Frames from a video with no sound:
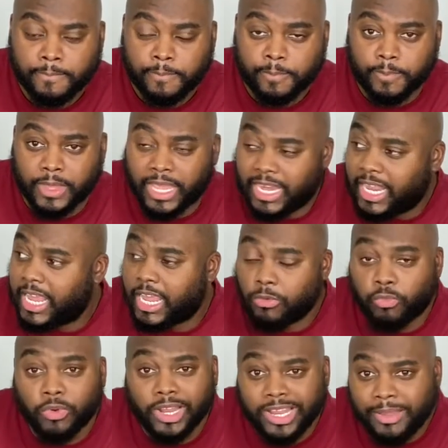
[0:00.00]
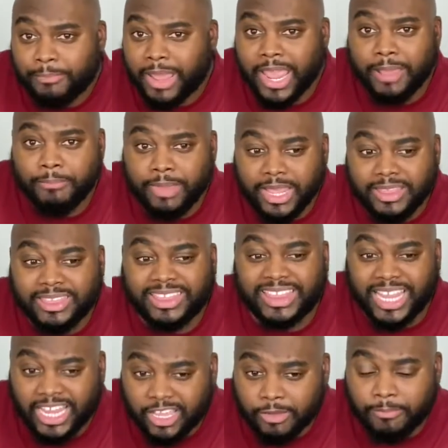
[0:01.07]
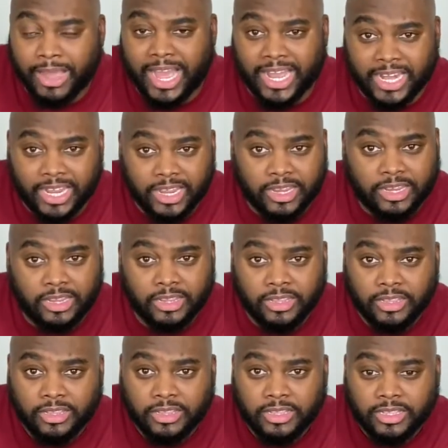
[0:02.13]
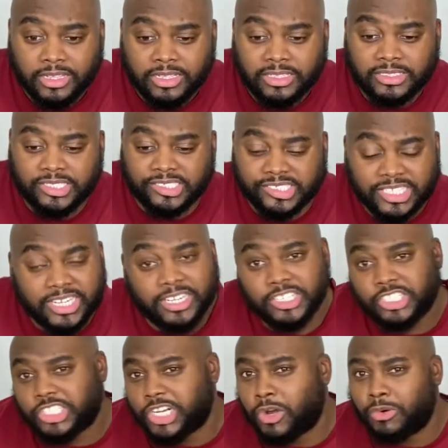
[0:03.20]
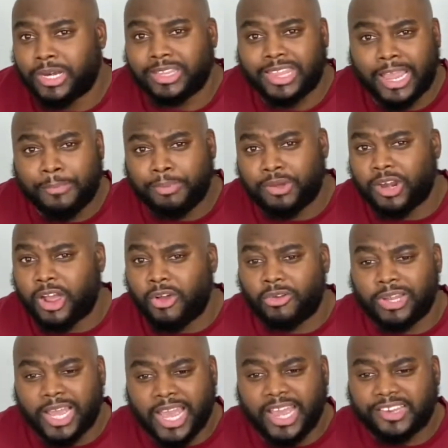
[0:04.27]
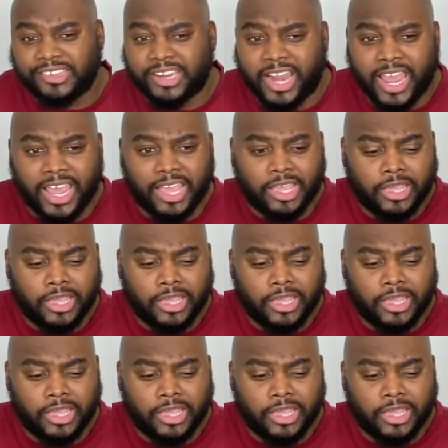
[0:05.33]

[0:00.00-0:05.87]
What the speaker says: And it really made me think about it. To see the show that they put on last night,